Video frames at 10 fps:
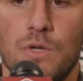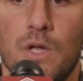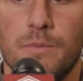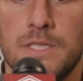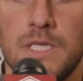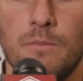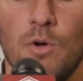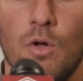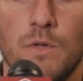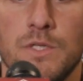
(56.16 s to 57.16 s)
to help the team
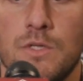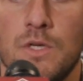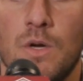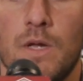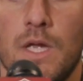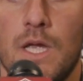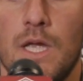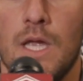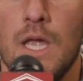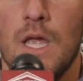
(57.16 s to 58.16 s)
always, you know.
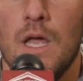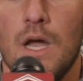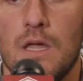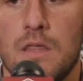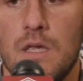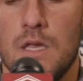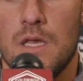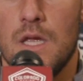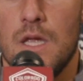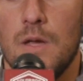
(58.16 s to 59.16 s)
I
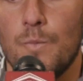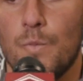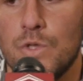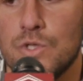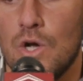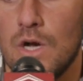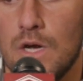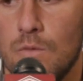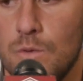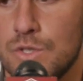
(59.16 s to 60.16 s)
think we
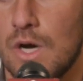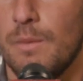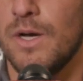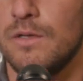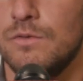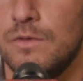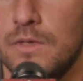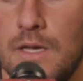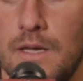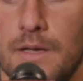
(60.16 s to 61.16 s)
talk about
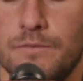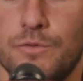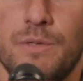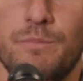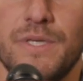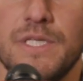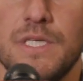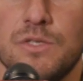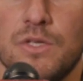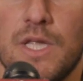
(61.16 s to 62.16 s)
during
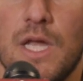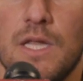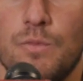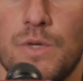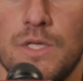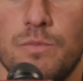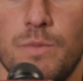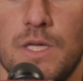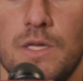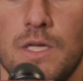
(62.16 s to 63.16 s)
preseason that we
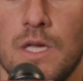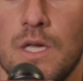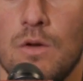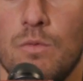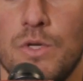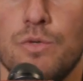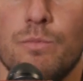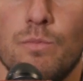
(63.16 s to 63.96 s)
need